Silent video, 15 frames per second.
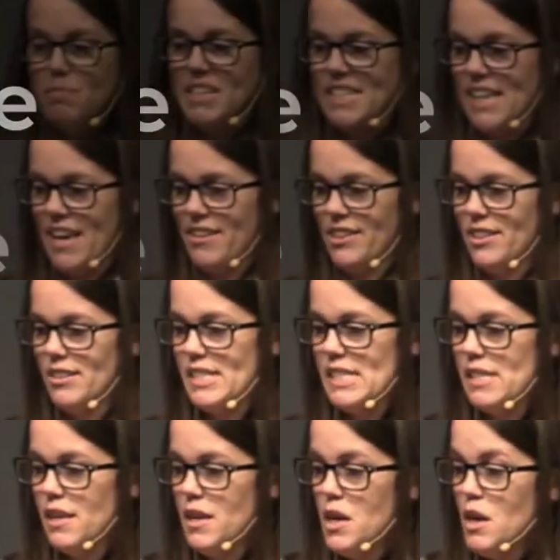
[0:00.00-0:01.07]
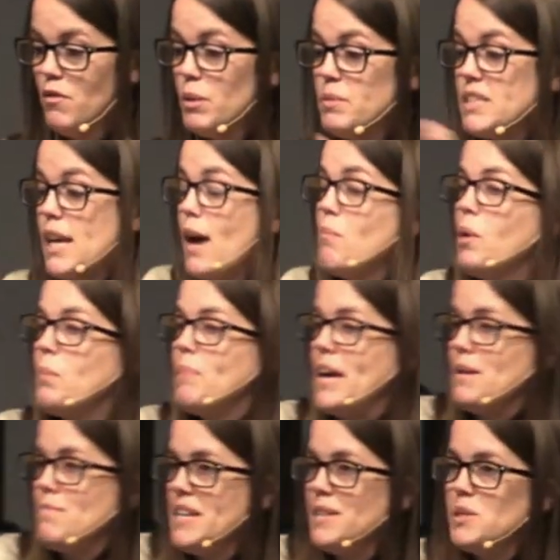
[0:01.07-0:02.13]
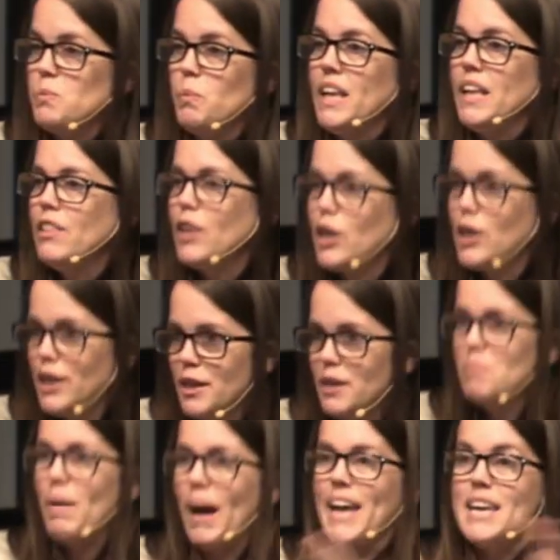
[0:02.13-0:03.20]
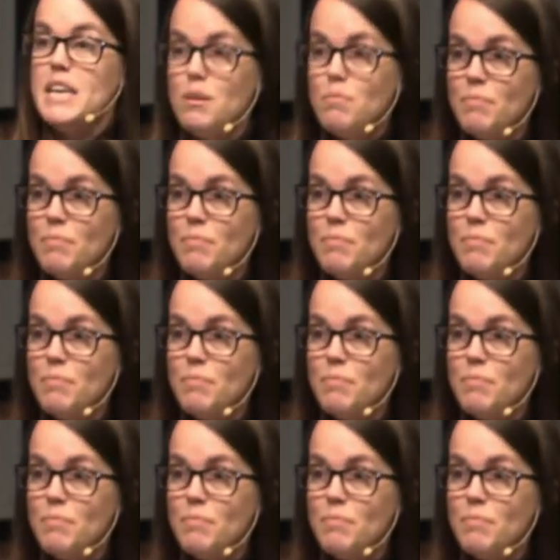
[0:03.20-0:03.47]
imitators. From the time we're babies, we learn by